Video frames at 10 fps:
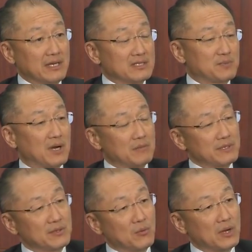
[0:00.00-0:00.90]
It's
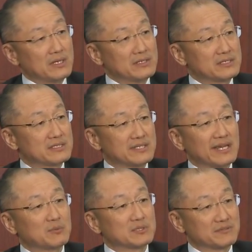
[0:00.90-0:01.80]
probably the one
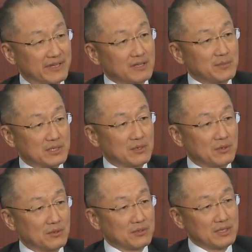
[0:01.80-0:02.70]
sustainable development
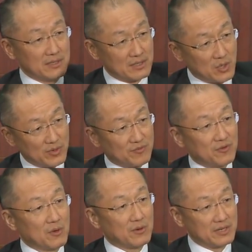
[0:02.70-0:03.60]
goal going
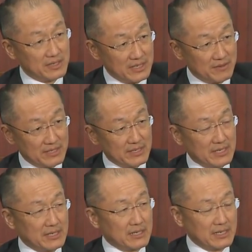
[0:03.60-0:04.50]
forward, you know, in,
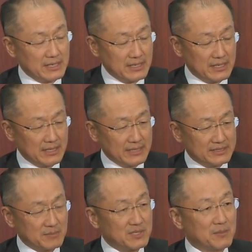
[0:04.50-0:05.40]
in, in, uh, in
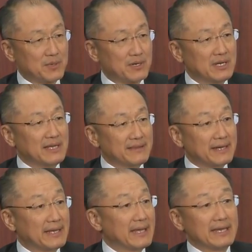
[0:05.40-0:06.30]
September,
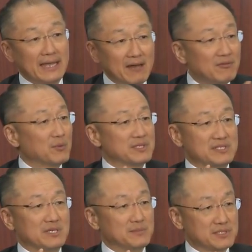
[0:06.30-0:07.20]
that again, everyone
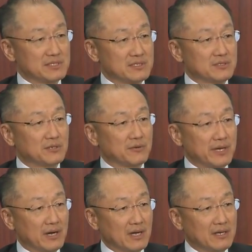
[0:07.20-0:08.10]
seems to
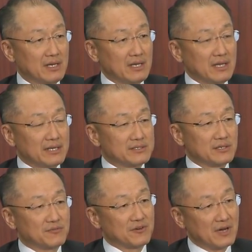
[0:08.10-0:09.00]
agree on. And
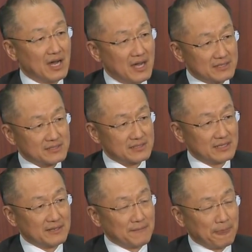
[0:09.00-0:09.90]
so for us,
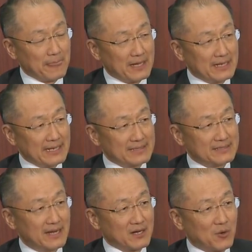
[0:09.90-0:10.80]
Uh, it's
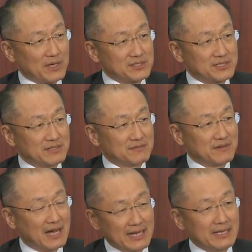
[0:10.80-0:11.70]
not a question of
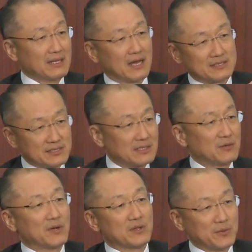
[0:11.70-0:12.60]

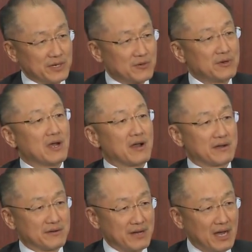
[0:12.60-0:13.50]
ideologically whether we agree on
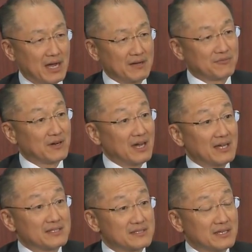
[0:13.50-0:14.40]
it or not. For
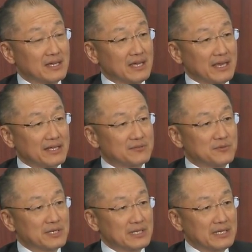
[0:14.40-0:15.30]
us, it's
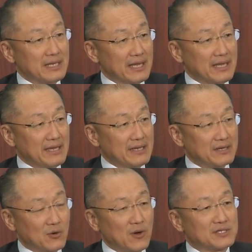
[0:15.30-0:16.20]
really a
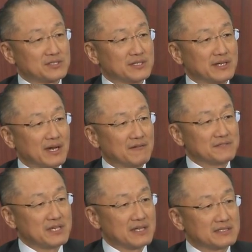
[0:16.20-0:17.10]
question
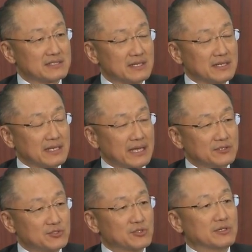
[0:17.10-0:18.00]
of just
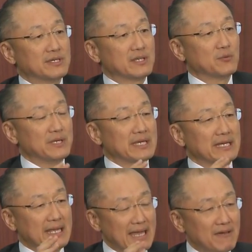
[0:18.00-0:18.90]
ensuring that we
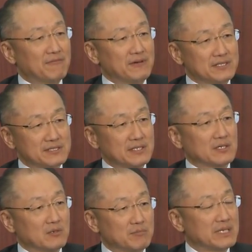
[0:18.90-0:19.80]
get every
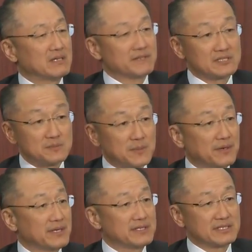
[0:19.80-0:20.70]
single bit of
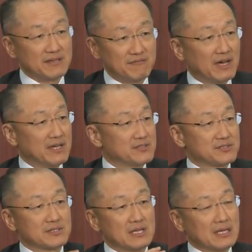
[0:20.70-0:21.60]
experience, advice,
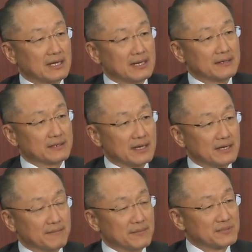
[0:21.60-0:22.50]
uh,
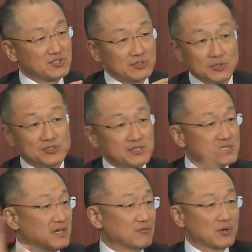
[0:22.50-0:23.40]
uh, solutions
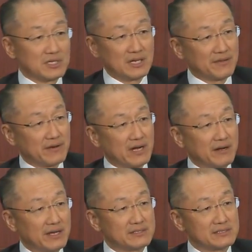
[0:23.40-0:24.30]
that have worked in other
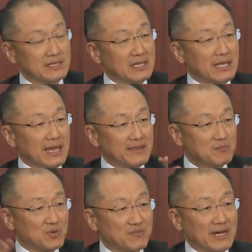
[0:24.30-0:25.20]
areas, and
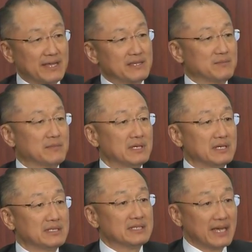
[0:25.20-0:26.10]
then provide them
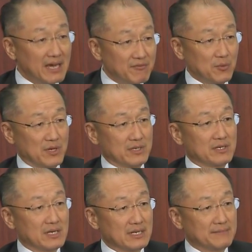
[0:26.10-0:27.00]
to everyone
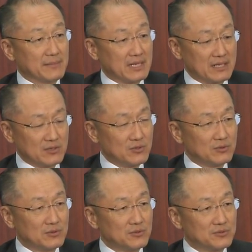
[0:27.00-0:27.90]
um, uh,
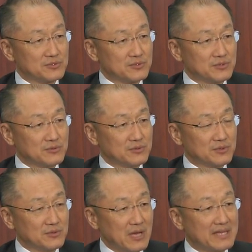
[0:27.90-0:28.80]
who, who's, who,
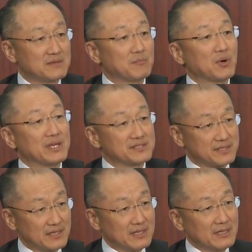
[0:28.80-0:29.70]
who has
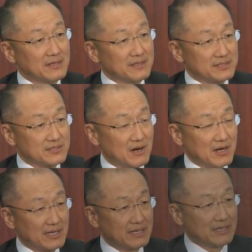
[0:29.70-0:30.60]
embraced this
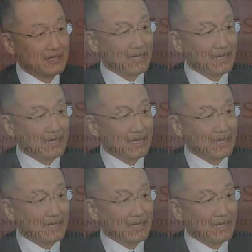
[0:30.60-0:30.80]
target.